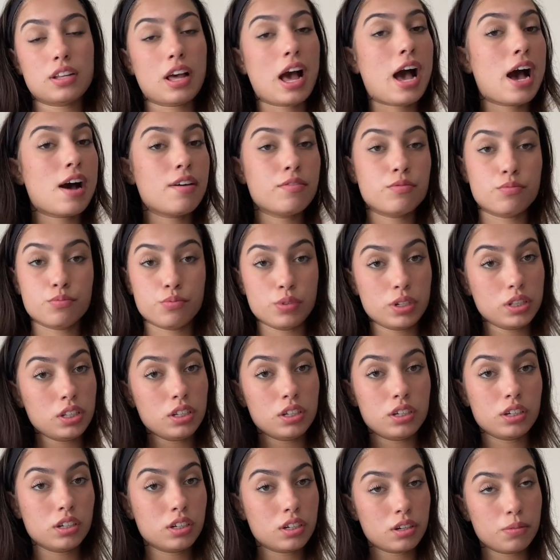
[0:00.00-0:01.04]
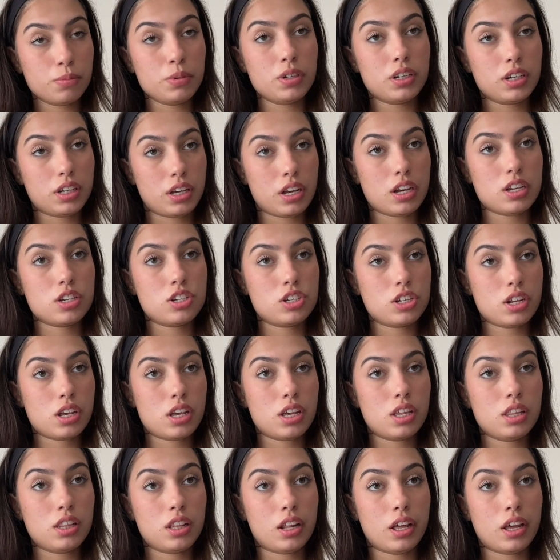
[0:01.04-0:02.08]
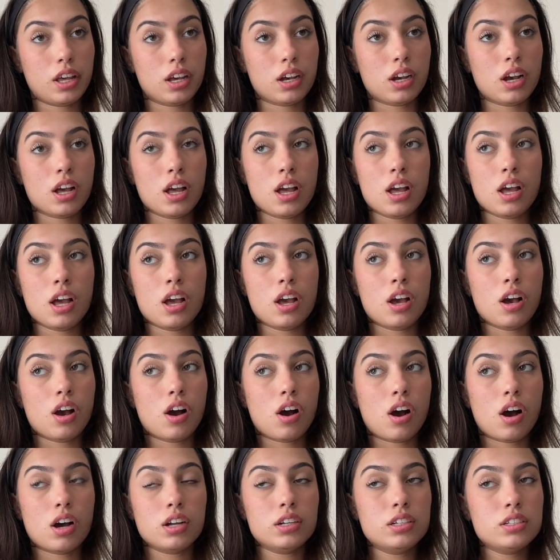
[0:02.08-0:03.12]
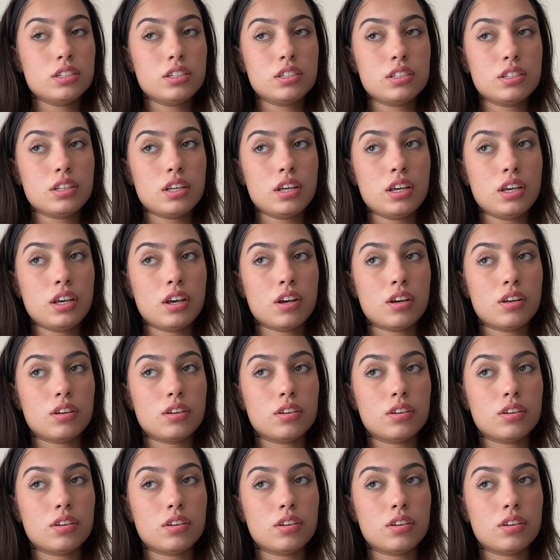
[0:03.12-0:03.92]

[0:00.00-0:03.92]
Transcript: have really good communication, like, honestly,